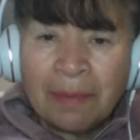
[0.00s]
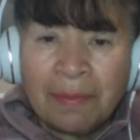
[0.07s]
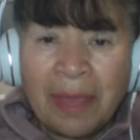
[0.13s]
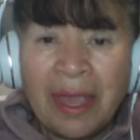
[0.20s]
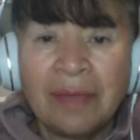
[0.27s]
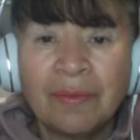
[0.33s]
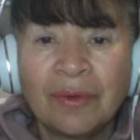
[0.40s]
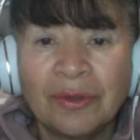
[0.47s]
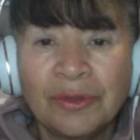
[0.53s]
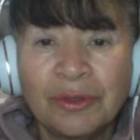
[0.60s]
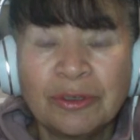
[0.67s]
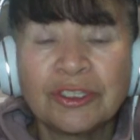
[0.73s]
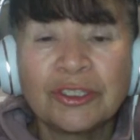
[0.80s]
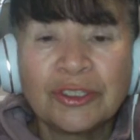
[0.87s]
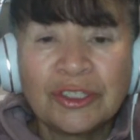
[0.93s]
able to
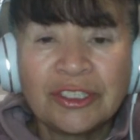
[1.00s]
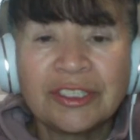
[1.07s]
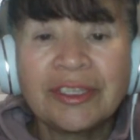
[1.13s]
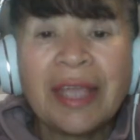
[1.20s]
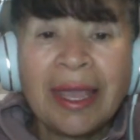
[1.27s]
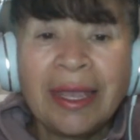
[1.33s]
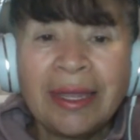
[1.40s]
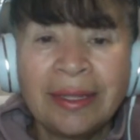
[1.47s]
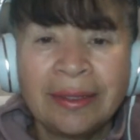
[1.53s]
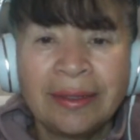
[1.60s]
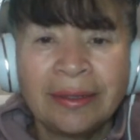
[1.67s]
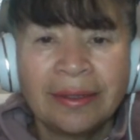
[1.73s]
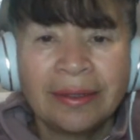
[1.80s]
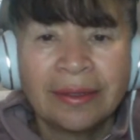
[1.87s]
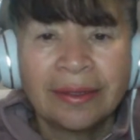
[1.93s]
sustain
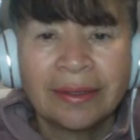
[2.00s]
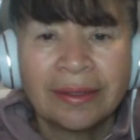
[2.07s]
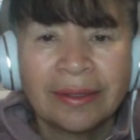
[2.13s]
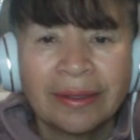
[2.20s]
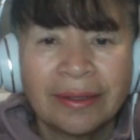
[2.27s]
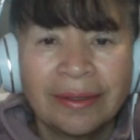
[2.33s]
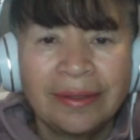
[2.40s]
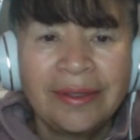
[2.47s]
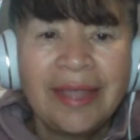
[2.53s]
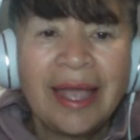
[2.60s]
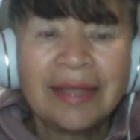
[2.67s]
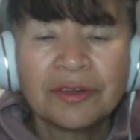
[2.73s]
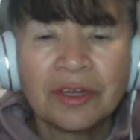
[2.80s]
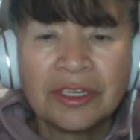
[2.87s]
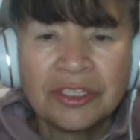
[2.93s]

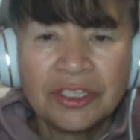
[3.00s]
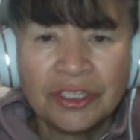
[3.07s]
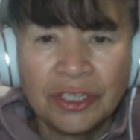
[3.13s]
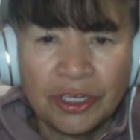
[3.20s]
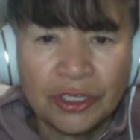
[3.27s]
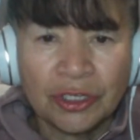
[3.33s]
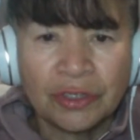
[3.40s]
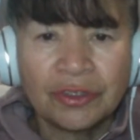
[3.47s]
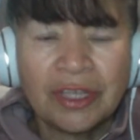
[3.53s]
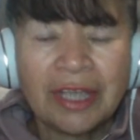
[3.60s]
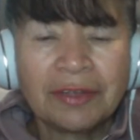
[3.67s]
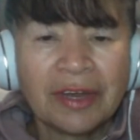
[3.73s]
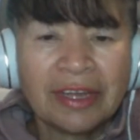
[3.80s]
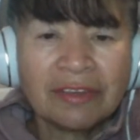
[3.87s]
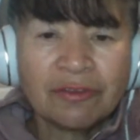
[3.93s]
that transition,
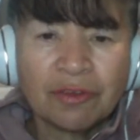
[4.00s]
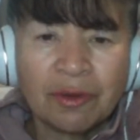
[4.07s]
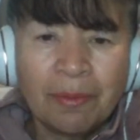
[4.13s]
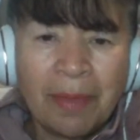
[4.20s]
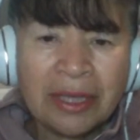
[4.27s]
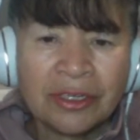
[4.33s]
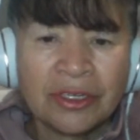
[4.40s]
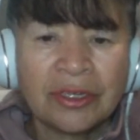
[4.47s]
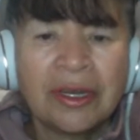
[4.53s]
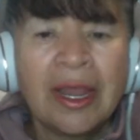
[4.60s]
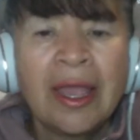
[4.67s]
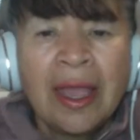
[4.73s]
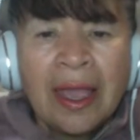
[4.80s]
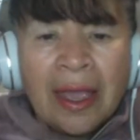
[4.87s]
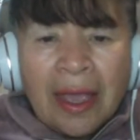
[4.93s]
that transformation.
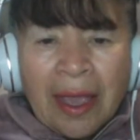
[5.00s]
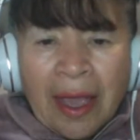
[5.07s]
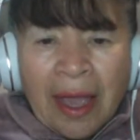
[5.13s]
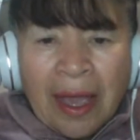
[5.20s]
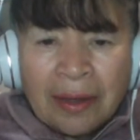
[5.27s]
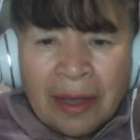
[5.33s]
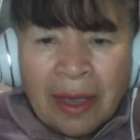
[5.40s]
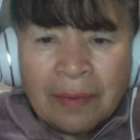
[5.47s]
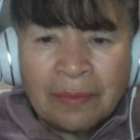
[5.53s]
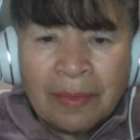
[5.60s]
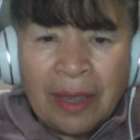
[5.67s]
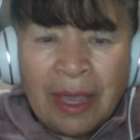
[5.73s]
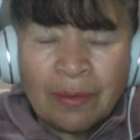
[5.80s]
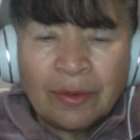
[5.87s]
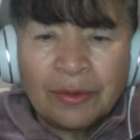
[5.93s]

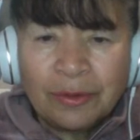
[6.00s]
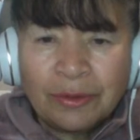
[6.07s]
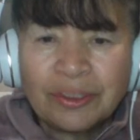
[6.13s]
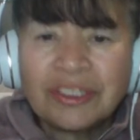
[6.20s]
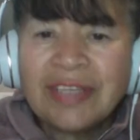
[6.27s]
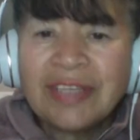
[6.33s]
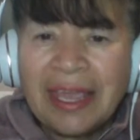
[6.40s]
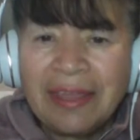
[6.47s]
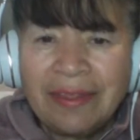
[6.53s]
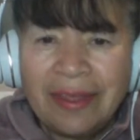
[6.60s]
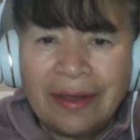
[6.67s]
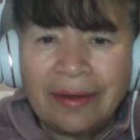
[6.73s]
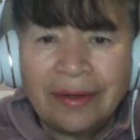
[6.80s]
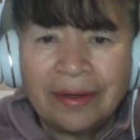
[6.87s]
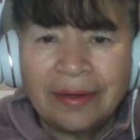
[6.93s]
I'm able to stay
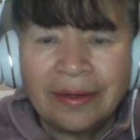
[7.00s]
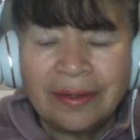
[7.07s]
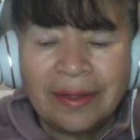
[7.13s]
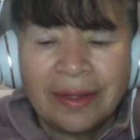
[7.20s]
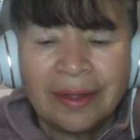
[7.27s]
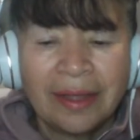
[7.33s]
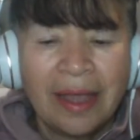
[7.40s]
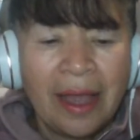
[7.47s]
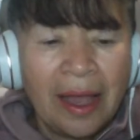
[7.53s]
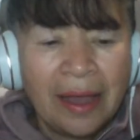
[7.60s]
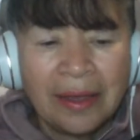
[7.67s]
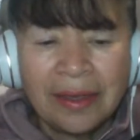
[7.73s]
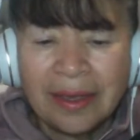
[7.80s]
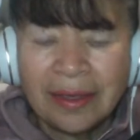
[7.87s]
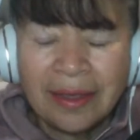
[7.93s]
there.
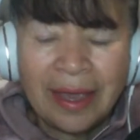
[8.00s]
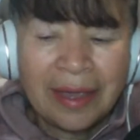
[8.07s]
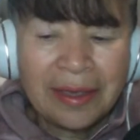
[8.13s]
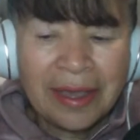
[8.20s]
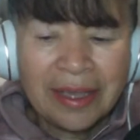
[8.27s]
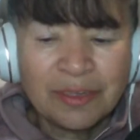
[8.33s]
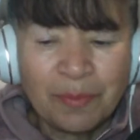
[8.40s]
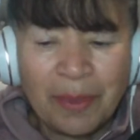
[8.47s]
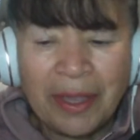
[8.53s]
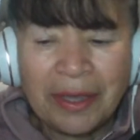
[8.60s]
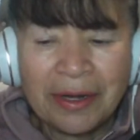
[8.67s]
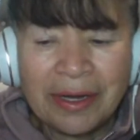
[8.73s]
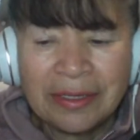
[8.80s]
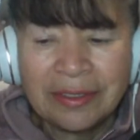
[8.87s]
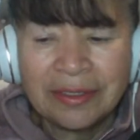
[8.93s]
I
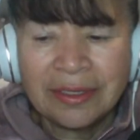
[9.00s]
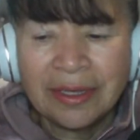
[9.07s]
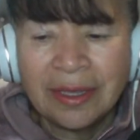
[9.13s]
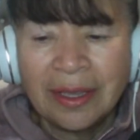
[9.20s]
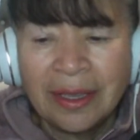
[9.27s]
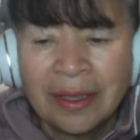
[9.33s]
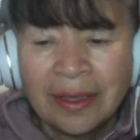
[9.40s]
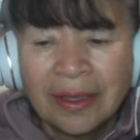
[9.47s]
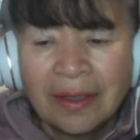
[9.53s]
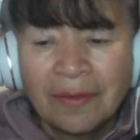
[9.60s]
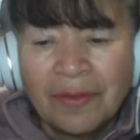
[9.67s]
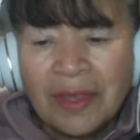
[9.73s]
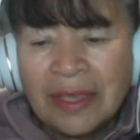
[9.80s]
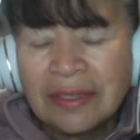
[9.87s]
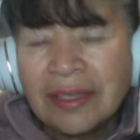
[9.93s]
experience
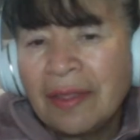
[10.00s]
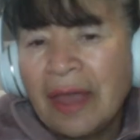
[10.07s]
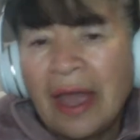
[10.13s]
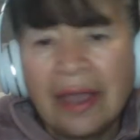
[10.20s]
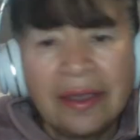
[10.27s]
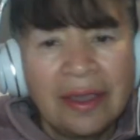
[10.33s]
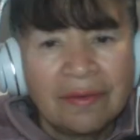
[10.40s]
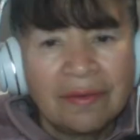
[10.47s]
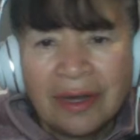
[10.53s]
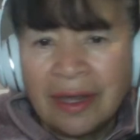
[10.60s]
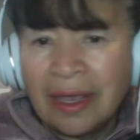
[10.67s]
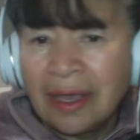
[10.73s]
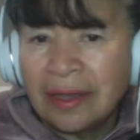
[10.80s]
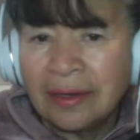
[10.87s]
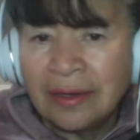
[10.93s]
things that I ever
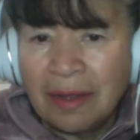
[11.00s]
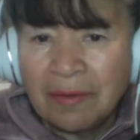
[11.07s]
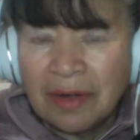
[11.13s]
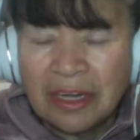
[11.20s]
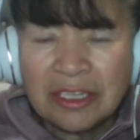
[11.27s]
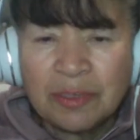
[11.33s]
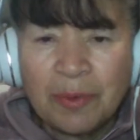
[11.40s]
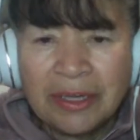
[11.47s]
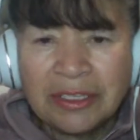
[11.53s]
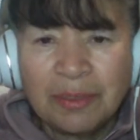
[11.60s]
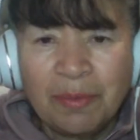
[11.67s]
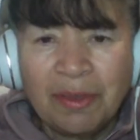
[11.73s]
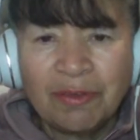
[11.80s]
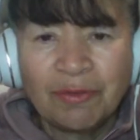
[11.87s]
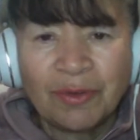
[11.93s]
never
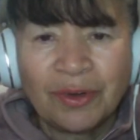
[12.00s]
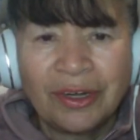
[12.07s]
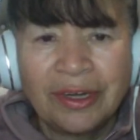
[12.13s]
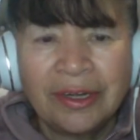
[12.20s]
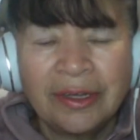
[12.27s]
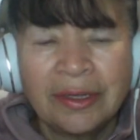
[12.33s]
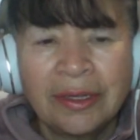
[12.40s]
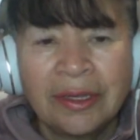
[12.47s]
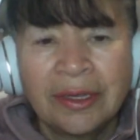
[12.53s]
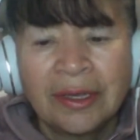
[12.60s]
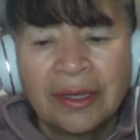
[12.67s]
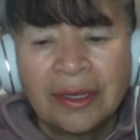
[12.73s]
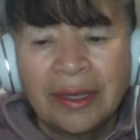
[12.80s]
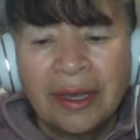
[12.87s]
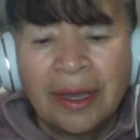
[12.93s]
experienced before.
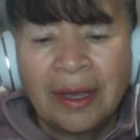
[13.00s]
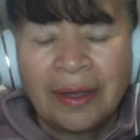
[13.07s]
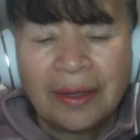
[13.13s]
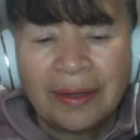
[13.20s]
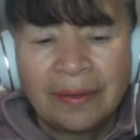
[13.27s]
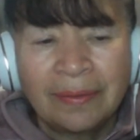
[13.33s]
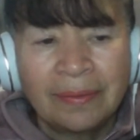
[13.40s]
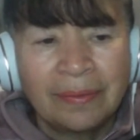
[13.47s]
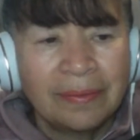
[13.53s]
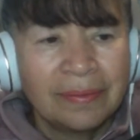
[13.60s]
Um,